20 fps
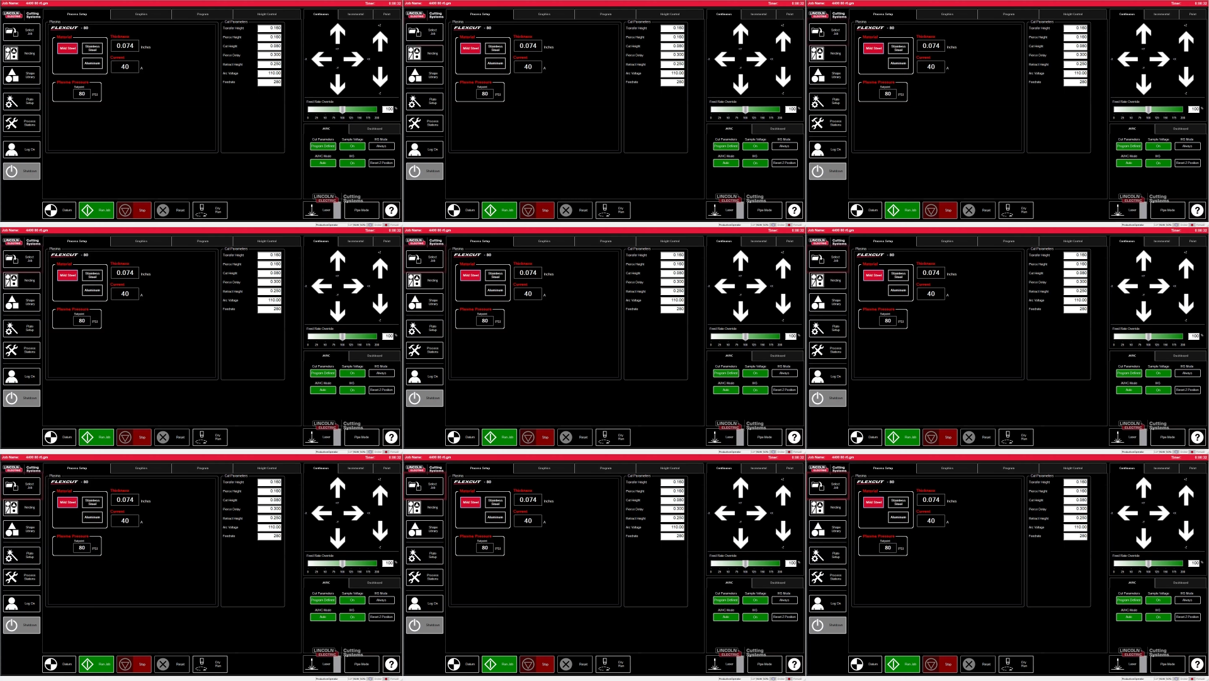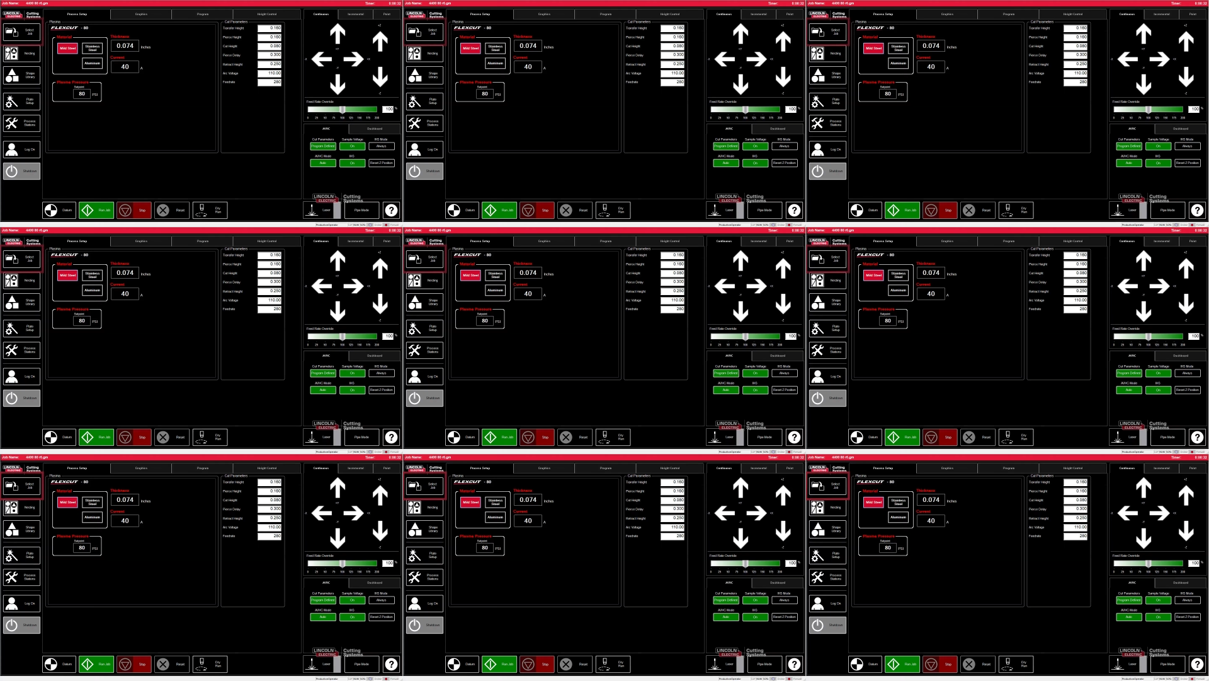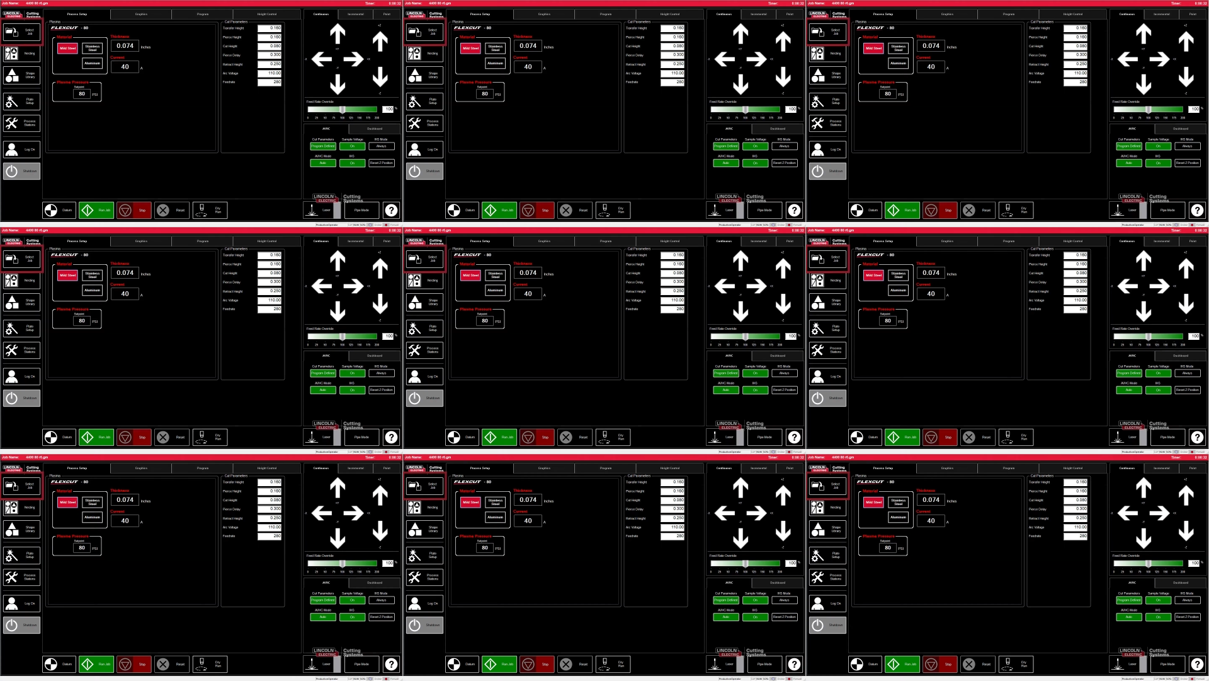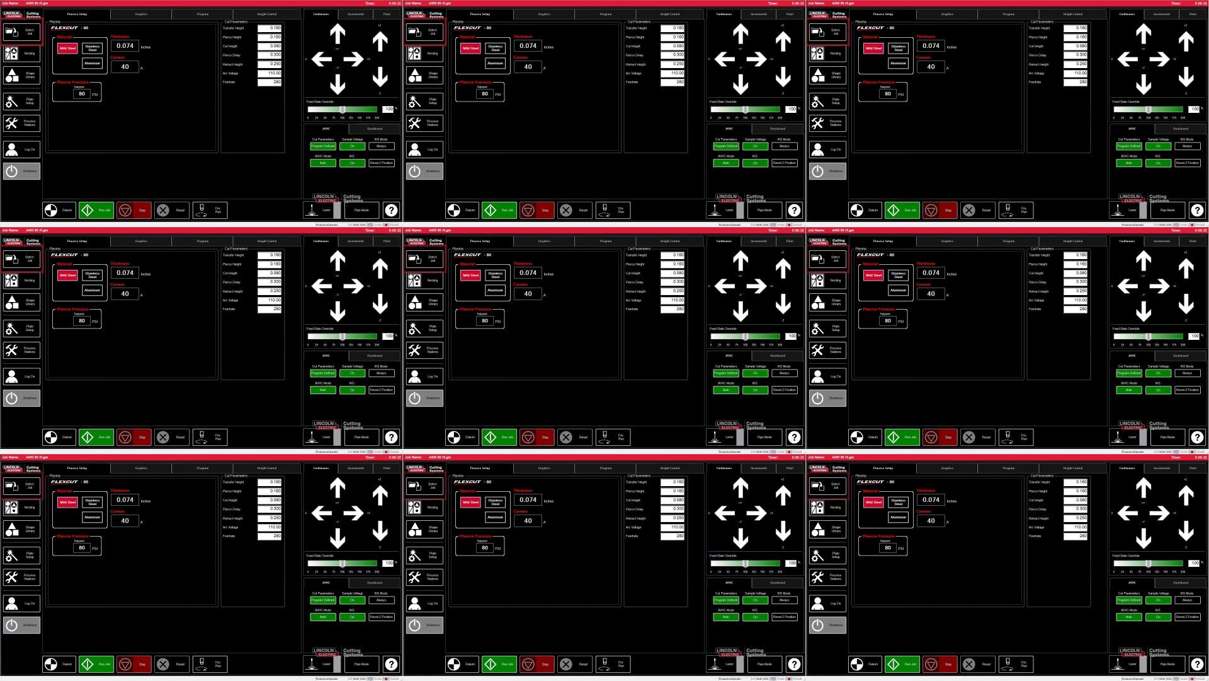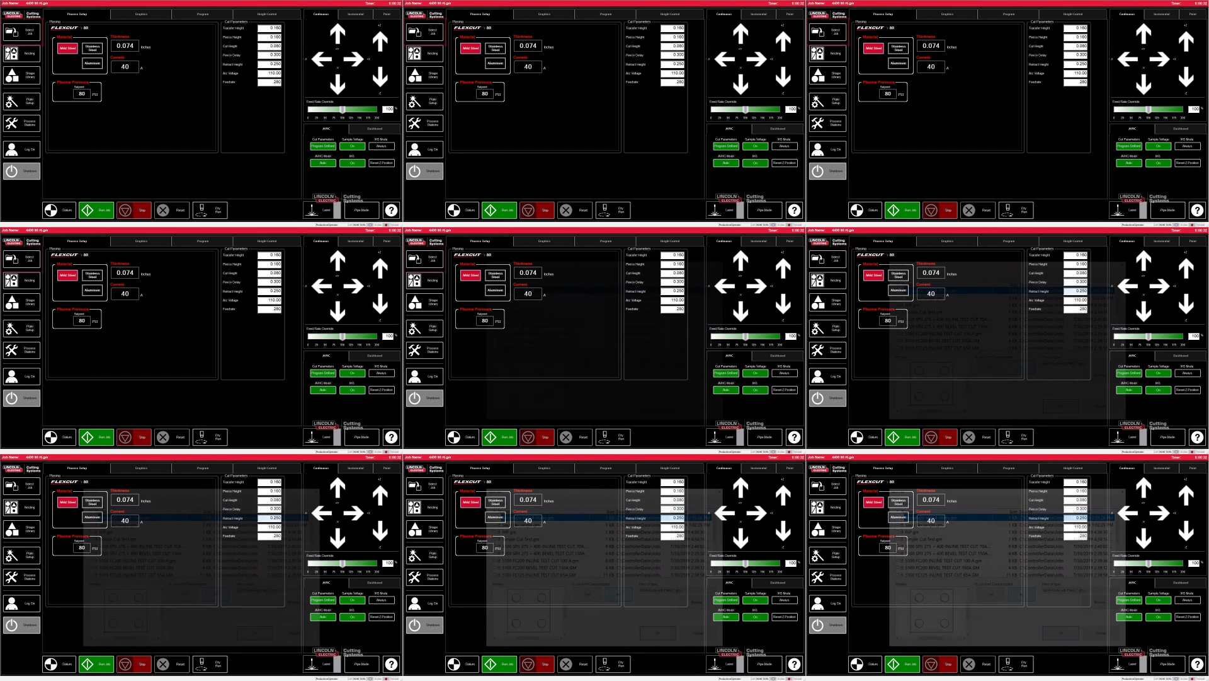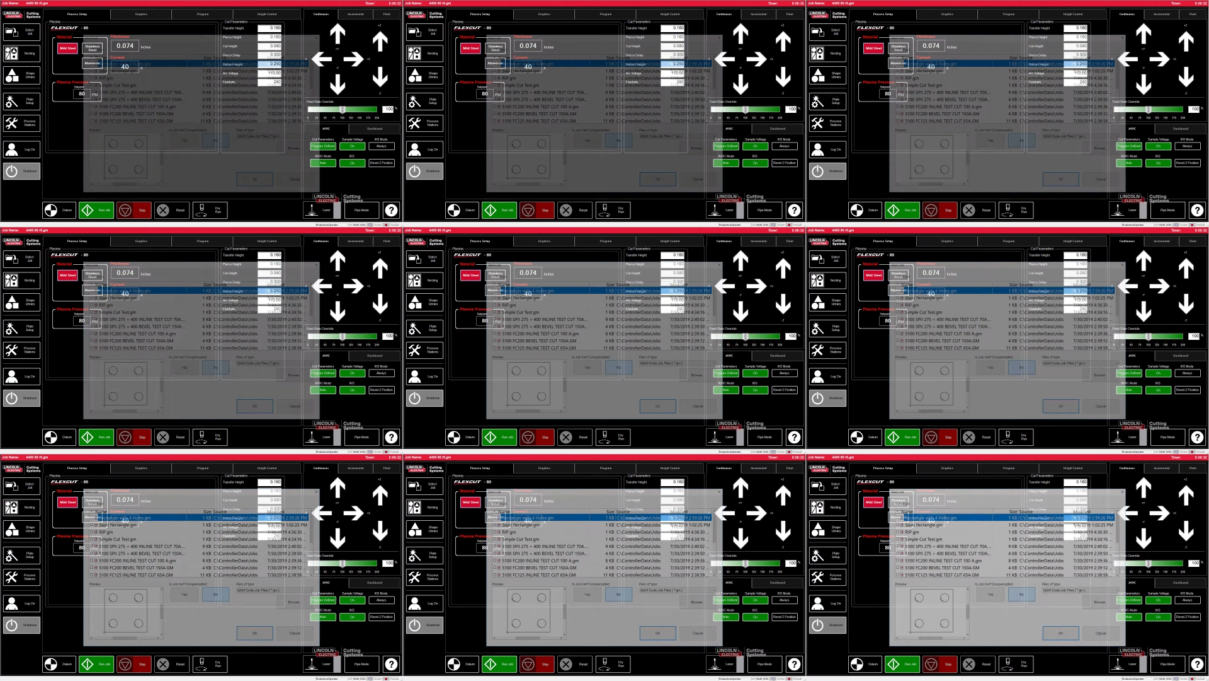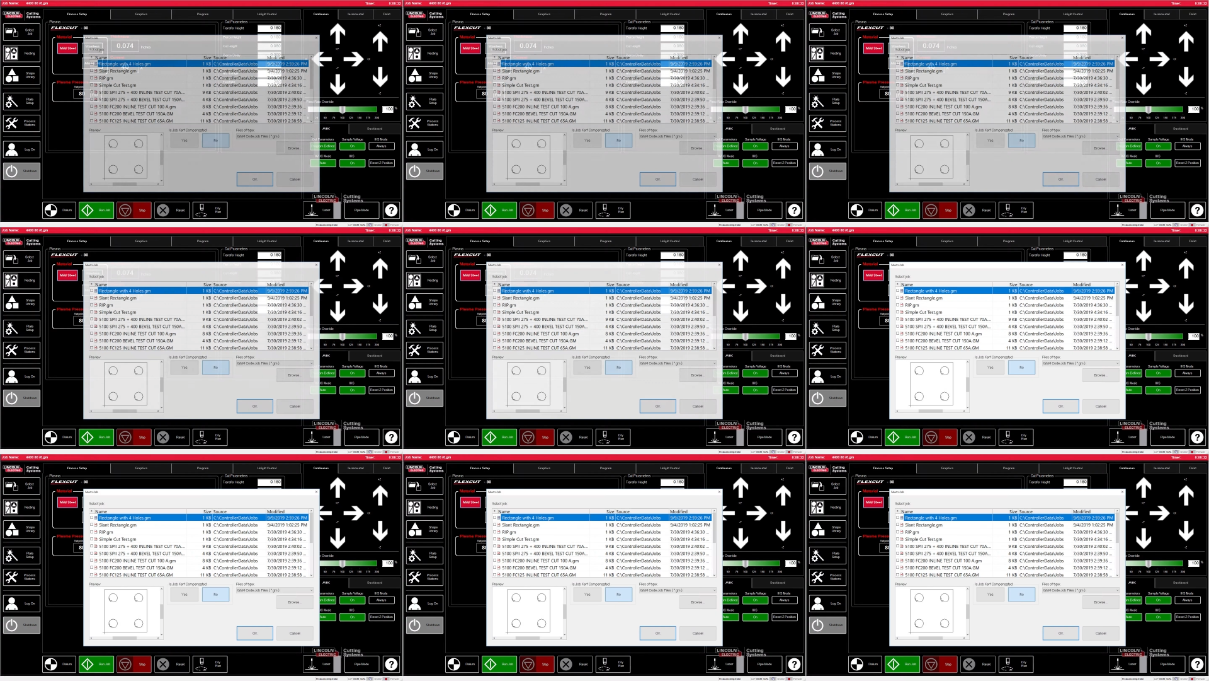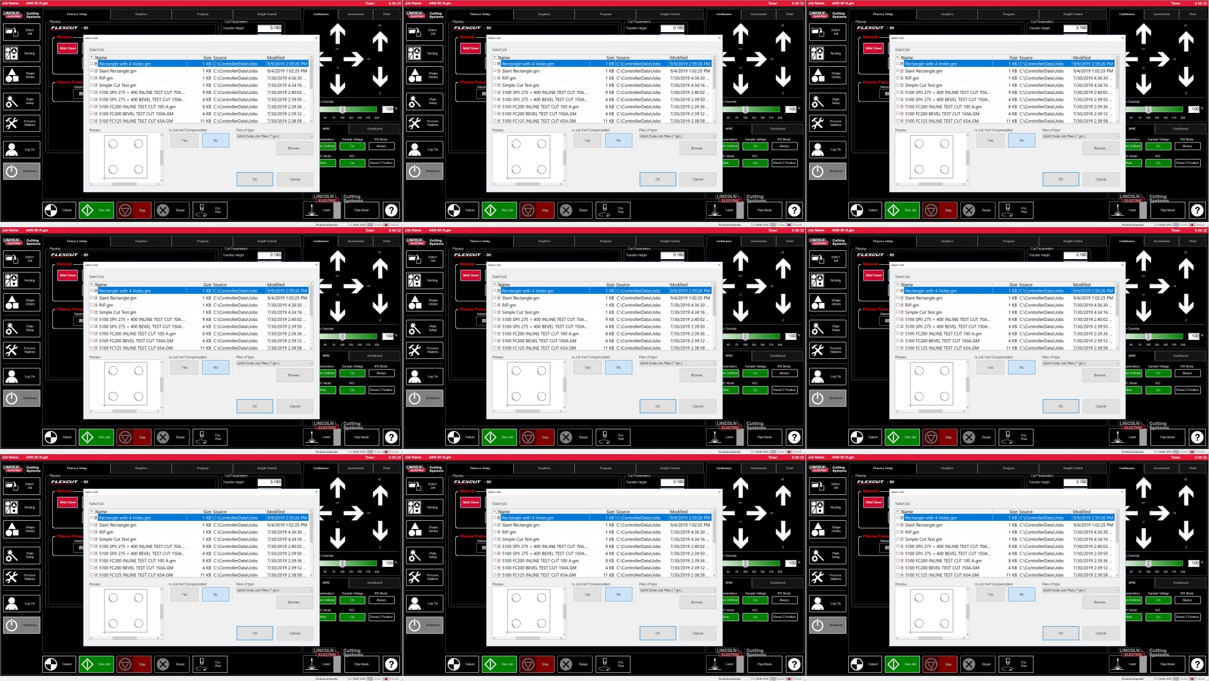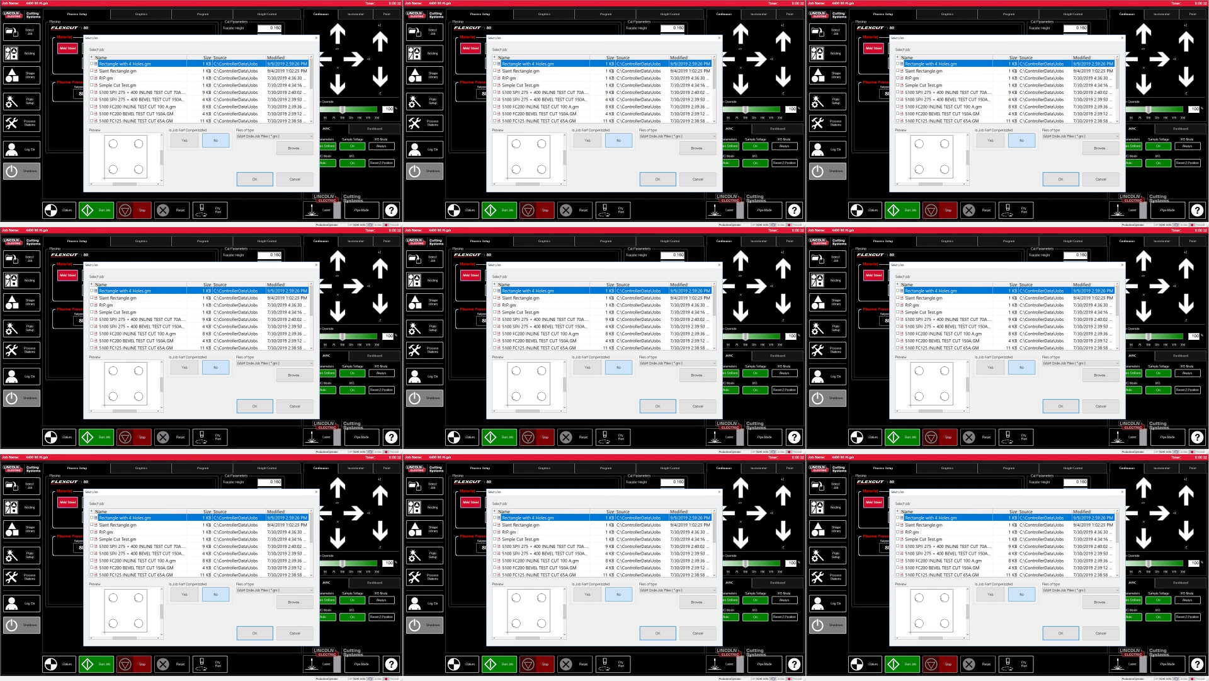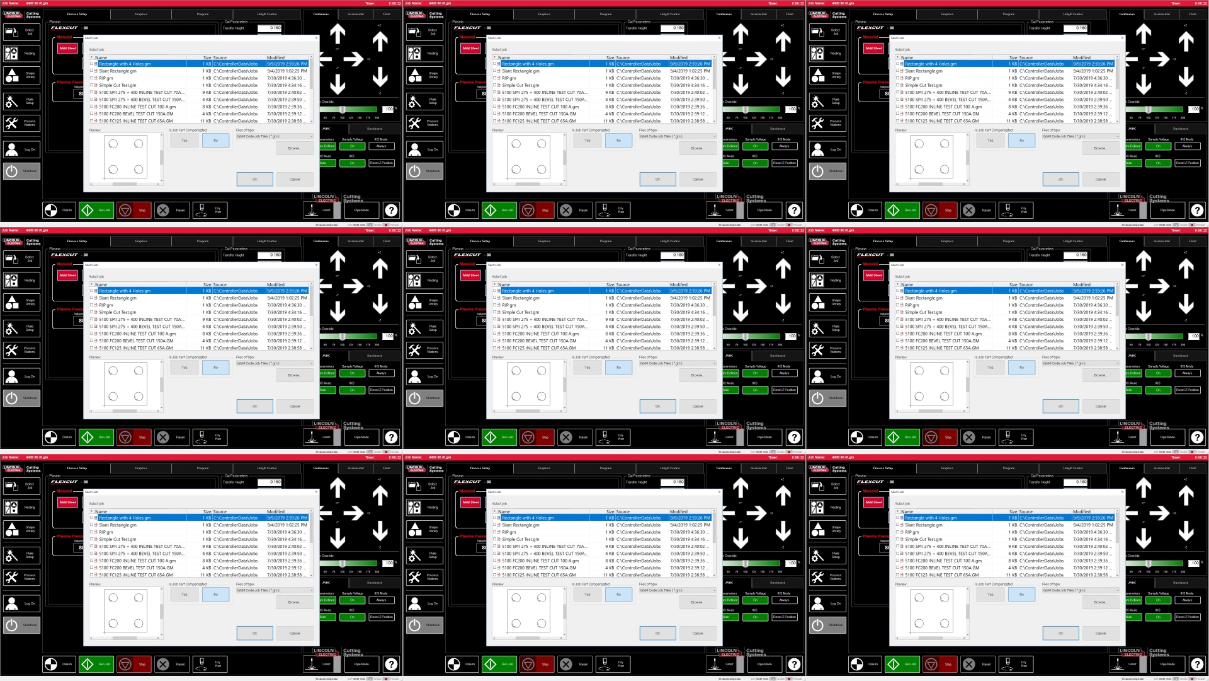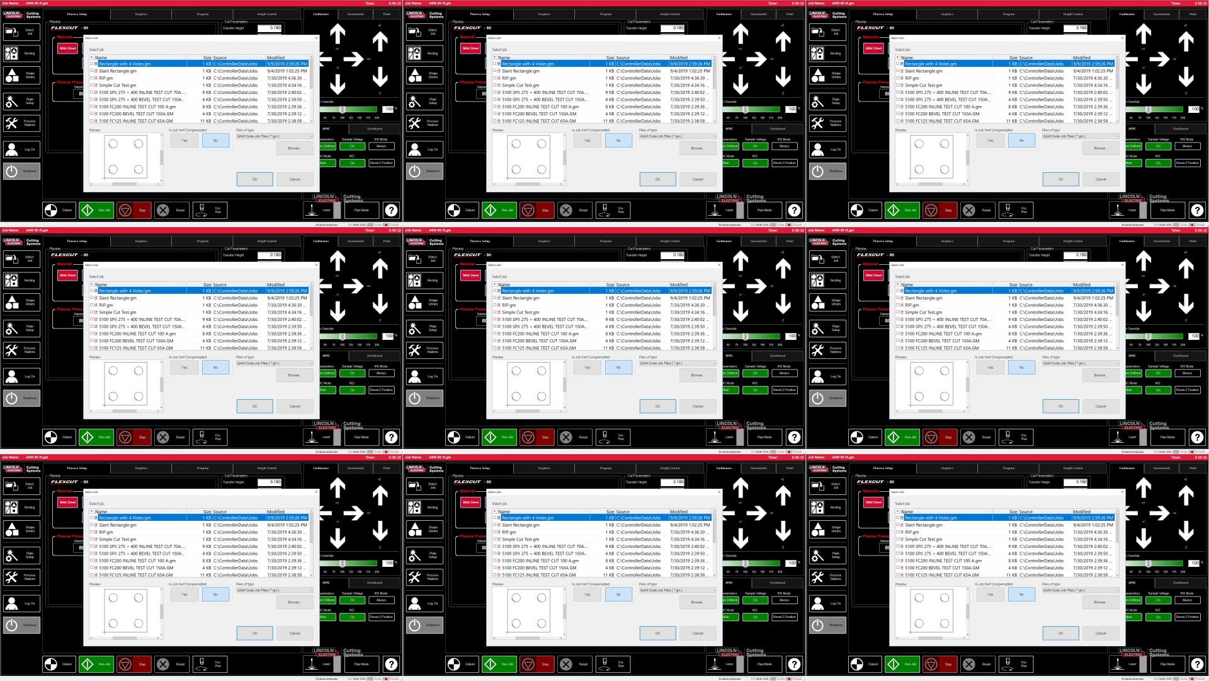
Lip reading: (no speaker visible)